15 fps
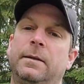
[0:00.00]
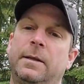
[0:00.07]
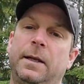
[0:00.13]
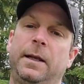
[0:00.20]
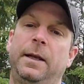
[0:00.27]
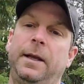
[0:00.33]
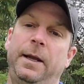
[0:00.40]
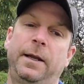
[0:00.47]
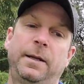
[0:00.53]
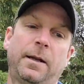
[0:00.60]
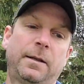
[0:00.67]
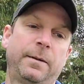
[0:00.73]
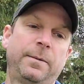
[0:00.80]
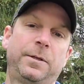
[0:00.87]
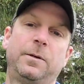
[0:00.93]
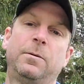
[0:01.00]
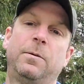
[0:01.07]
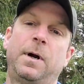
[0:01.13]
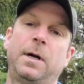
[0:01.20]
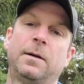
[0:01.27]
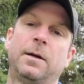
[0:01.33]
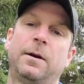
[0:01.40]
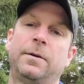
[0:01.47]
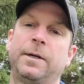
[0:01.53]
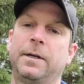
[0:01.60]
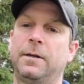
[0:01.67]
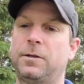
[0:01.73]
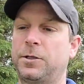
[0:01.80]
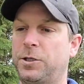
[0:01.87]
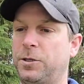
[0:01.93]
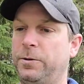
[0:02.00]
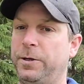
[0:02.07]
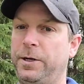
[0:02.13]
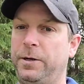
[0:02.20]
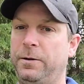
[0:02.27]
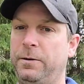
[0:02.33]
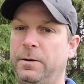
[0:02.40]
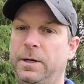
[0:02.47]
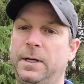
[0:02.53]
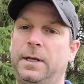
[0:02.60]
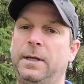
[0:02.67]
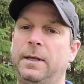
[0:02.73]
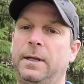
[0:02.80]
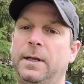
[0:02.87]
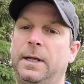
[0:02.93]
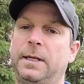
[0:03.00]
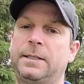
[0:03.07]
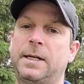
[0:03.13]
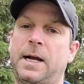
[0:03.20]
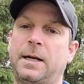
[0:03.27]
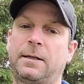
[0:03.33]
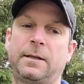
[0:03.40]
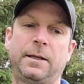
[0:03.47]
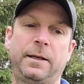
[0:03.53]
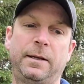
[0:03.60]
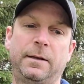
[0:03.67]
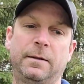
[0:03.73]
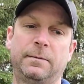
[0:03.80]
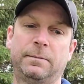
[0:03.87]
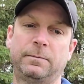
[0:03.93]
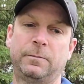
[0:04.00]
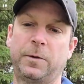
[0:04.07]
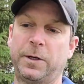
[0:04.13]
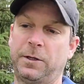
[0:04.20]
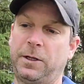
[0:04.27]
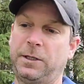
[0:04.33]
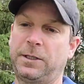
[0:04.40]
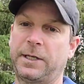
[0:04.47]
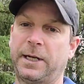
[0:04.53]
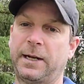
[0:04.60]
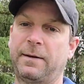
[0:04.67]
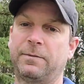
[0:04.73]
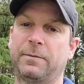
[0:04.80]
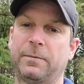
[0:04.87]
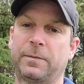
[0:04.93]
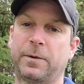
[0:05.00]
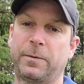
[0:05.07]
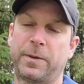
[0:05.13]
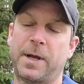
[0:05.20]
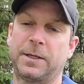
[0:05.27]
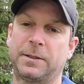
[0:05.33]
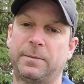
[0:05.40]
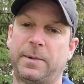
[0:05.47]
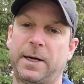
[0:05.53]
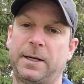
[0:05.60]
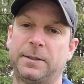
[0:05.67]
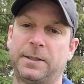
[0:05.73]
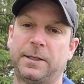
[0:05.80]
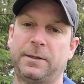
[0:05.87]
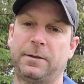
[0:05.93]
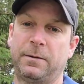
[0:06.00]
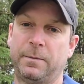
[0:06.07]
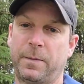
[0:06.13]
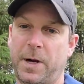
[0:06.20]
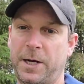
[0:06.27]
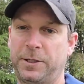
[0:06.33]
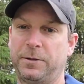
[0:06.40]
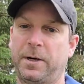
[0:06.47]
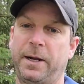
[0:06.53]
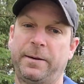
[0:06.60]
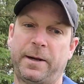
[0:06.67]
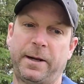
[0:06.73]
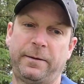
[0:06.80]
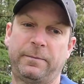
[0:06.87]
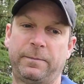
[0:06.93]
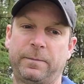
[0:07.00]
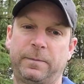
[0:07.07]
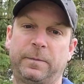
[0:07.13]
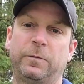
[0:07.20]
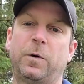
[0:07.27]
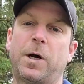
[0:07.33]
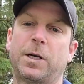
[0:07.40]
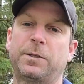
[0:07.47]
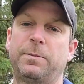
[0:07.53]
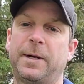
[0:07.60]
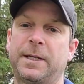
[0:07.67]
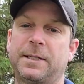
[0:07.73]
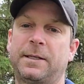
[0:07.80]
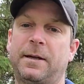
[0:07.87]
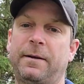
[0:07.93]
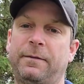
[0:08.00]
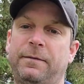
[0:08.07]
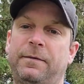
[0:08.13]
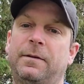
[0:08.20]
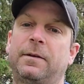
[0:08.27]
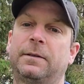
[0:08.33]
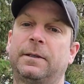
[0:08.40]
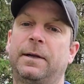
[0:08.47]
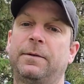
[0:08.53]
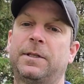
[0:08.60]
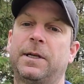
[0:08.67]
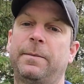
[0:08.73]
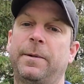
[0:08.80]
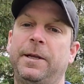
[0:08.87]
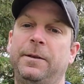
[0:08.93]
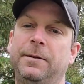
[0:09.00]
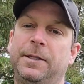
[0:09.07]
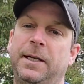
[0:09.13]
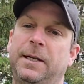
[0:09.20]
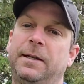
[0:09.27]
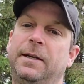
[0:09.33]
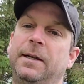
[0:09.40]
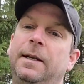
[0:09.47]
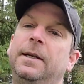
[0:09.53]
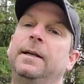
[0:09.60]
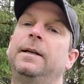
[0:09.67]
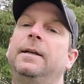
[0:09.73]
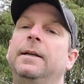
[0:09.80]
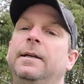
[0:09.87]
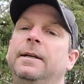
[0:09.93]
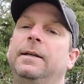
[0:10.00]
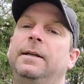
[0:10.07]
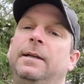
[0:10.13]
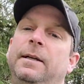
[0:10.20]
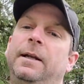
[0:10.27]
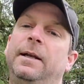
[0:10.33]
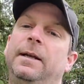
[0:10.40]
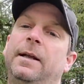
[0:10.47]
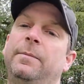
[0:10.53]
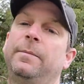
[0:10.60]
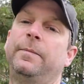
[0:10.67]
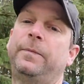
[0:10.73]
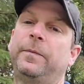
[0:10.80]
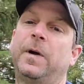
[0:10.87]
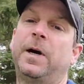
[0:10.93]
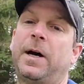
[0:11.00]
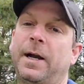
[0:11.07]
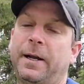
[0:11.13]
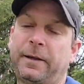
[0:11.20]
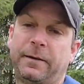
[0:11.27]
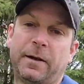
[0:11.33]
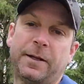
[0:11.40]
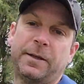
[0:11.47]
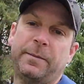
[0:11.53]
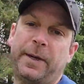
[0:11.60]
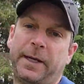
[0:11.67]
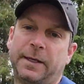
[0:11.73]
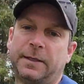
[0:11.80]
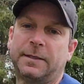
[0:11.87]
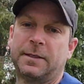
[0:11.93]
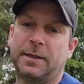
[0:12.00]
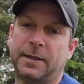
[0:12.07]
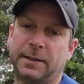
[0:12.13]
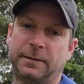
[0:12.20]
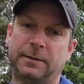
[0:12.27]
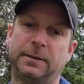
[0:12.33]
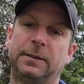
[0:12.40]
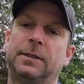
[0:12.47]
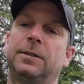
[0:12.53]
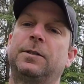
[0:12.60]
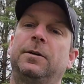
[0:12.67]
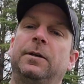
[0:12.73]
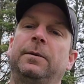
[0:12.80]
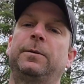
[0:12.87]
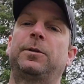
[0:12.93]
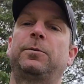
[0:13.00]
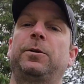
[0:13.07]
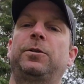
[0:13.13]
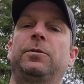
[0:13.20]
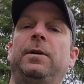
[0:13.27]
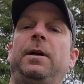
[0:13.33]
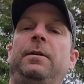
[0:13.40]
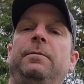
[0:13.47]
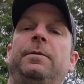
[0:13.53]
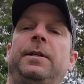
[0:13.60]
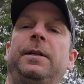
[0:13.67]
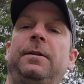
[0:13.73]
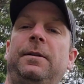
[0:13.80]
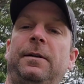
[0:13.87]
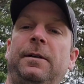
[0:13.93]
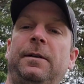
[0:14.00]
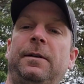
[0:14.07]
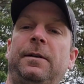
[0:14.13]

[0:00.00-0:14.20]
And let me do a walk around here. I'll show you exactly what it looks like after 3,000 miles. And mind you, I wash my stuff every time I use it, and I'm high on the maintenance on it. So let me switch around and we'll take a look.